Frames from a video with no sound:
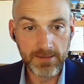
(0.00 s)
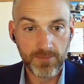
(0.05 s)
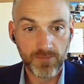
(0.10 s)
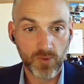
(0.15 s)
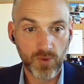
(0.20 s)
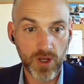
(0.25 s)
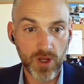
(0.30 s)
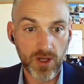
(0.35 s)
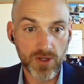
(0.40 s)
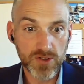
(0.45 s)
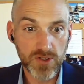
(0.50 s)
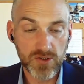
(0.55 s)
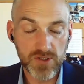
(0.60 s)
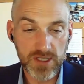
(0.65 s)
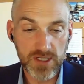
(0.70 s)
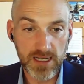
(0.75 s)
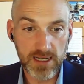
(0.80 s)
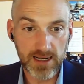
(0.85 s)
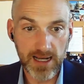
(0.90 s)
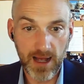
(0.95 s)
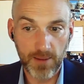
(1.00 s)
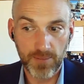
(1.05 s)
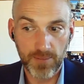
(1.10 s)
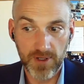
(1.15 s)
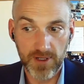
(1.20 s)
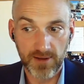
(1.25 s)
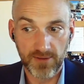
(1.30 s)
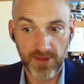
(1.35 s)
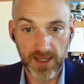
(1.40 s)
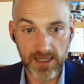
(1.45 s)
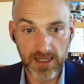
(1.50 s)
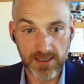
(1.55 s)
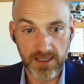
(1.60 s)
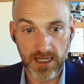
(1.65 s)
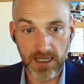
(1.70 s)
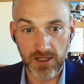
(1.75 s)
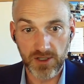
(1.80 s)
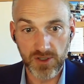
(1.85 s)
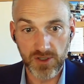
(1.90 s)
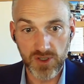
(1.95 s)
We also see it happen in things
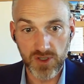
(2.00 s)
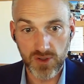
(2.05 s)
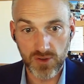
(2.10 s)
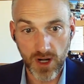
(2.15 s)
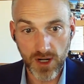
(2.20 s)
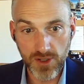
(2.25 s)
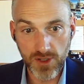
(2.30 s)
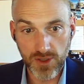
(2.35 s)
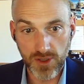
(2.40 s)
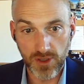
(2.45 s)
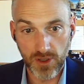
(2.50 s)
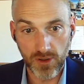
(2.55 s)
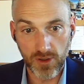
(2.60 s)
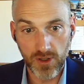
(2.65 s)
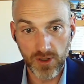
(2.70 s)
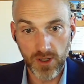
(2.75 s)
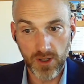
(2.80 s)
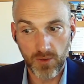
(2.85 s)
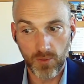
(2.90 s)
like construction,